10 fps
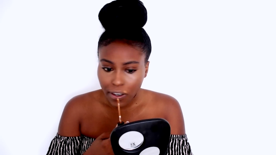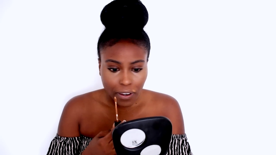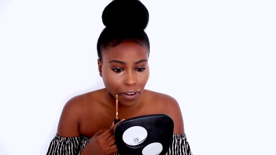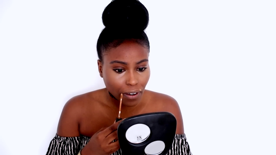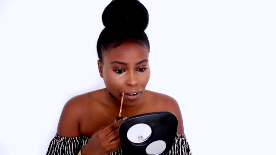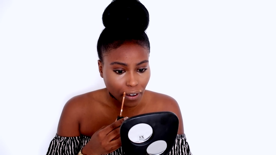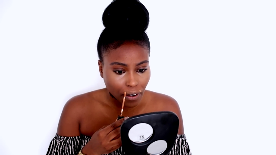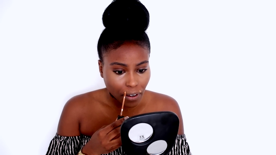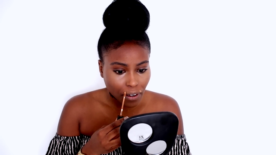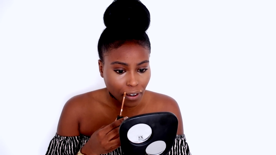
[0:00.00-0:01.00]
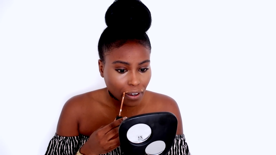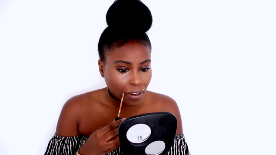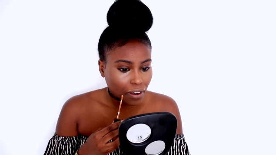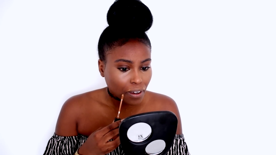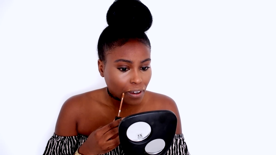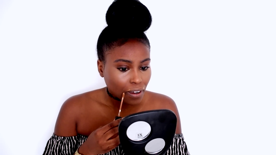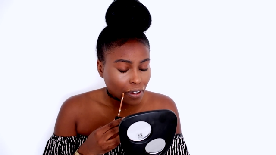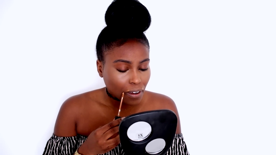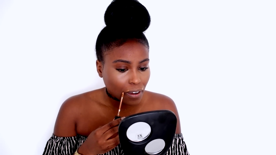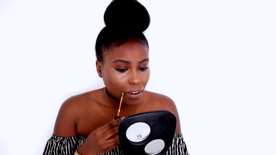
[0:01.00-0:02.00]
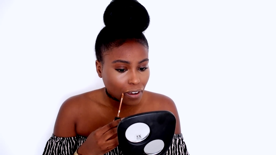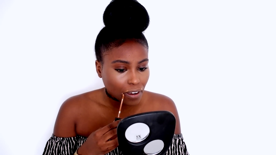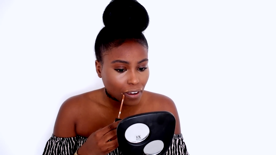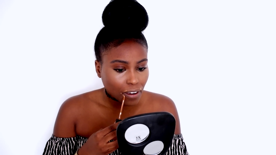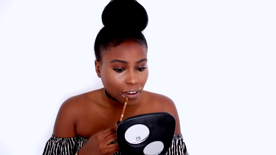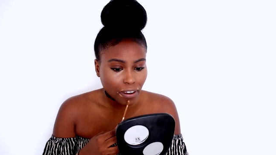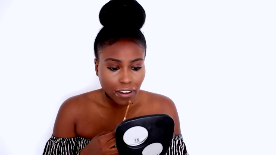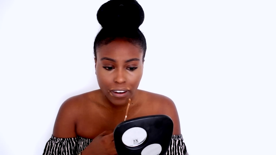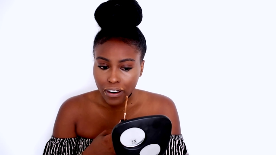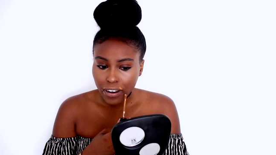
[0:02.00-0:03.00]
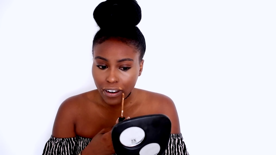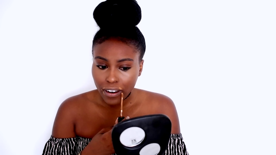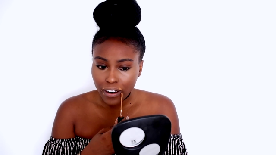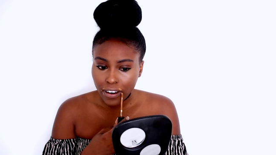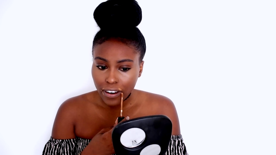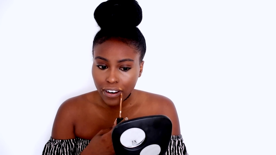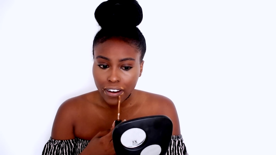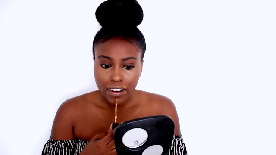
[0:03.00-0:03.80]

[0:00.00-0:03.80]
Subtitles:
[no speech]